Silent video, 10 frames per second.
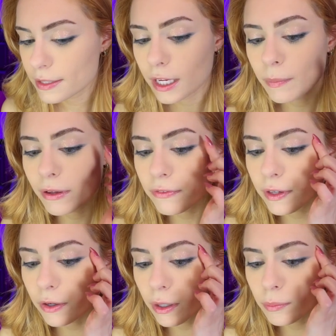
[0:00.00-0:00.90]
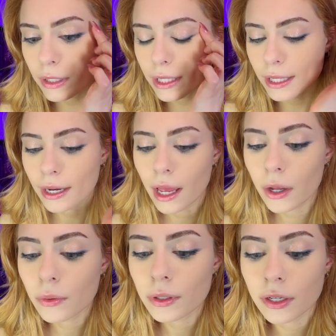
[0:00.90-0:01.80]
take my finger and blend that
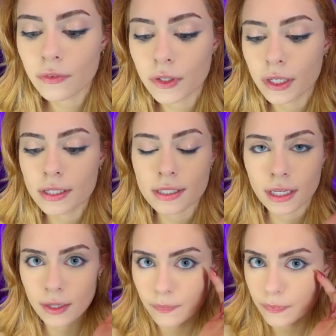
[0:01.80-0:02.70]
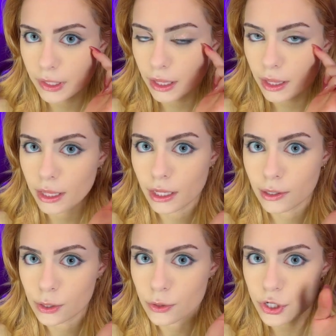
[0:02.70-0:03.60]
out, and if you can see the
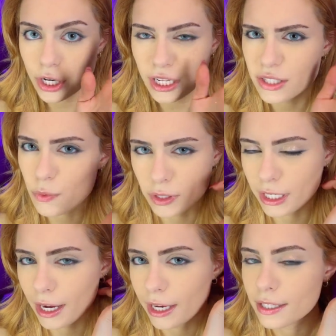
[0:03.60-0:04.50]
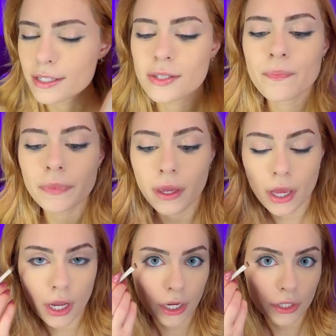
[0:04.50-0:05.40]
illusion, it's really nice.
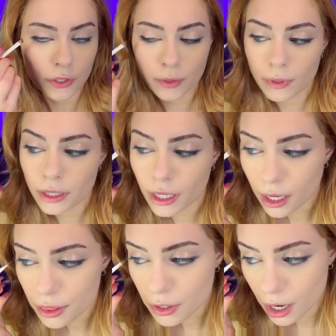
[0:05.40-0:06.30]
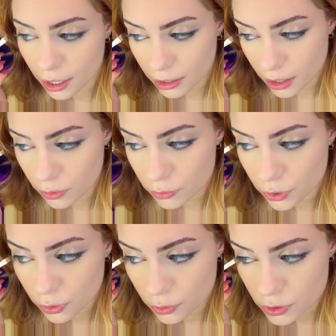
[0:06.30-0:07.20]
I'm going to do that with the other eye now too.
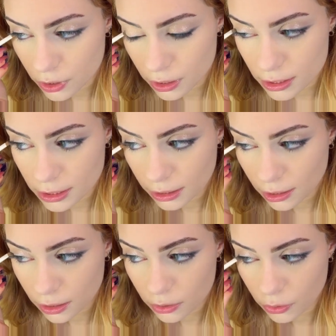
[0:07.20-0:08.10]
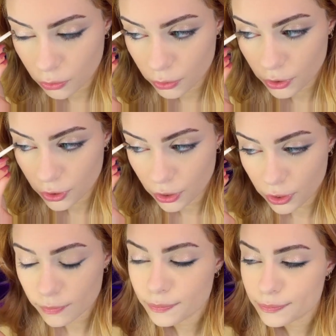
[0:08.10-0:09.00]
Just going to take the
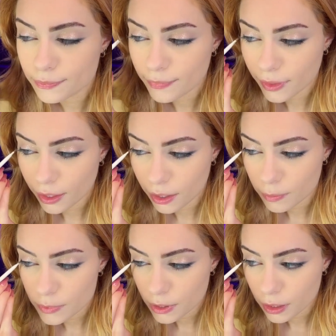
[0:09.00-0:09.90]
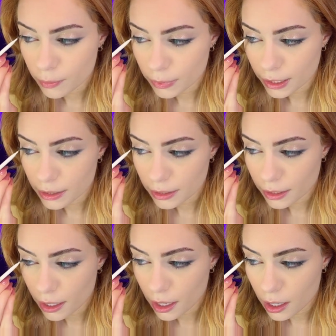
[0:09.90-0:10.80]
corner, I'm going to blend it
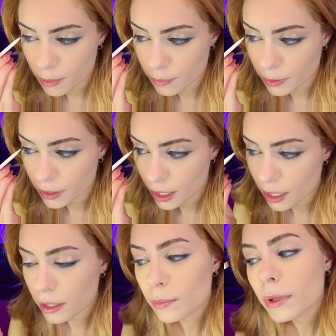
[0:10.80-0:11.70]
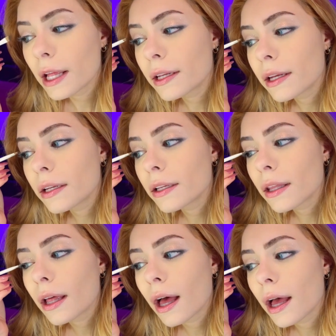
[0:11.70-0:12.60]
up, and then blend it into
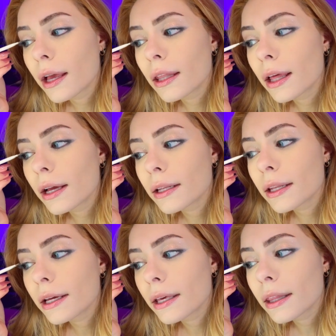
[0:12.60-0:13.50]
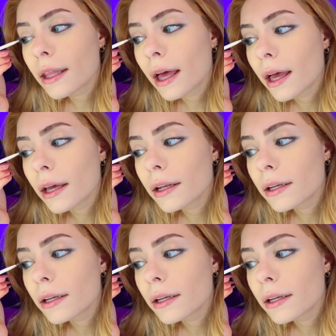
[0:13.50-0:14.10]
the eyeline like that.